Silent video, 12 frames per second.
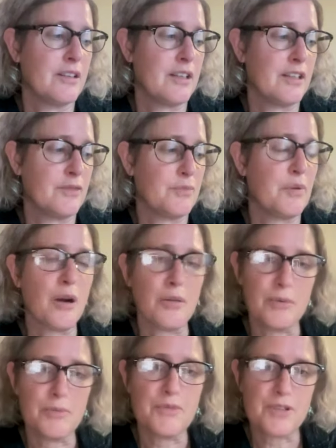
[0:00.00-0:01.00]
kind of
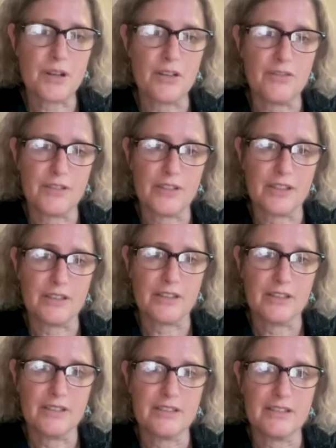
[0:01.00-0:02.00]
problem solving
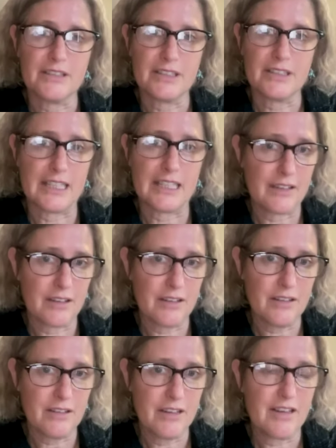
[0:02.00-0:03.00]

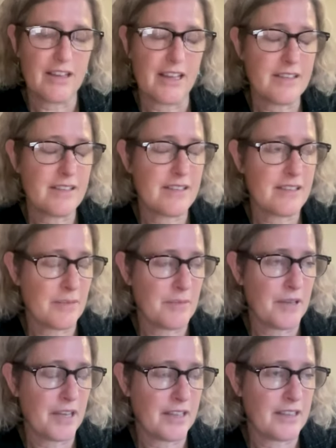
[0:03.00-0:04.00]
together and
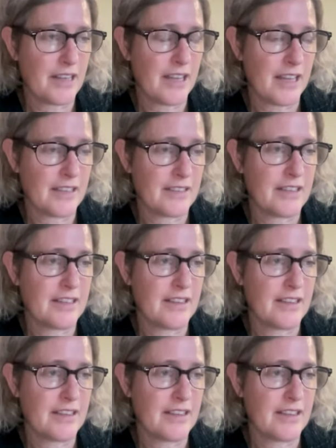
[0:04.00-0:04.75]
some and and